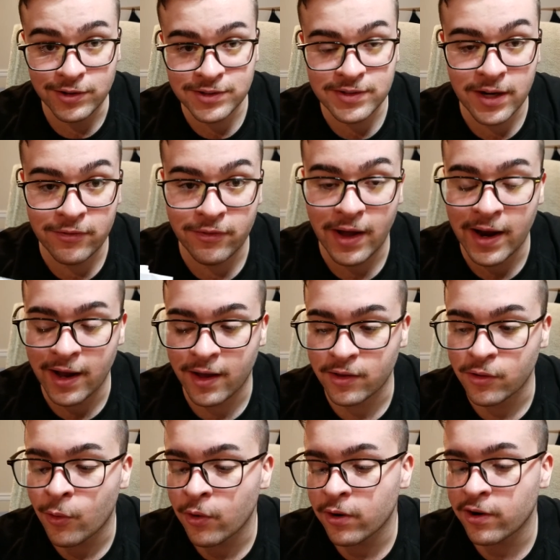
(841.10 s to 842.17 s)
stuff I got
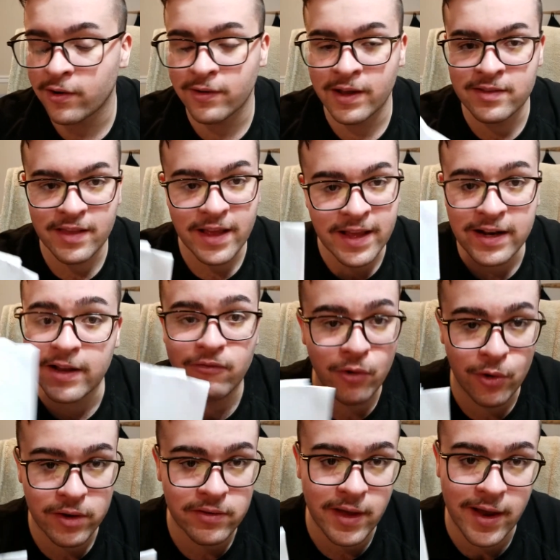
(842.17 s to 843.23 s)
ordered. It's like an invoice.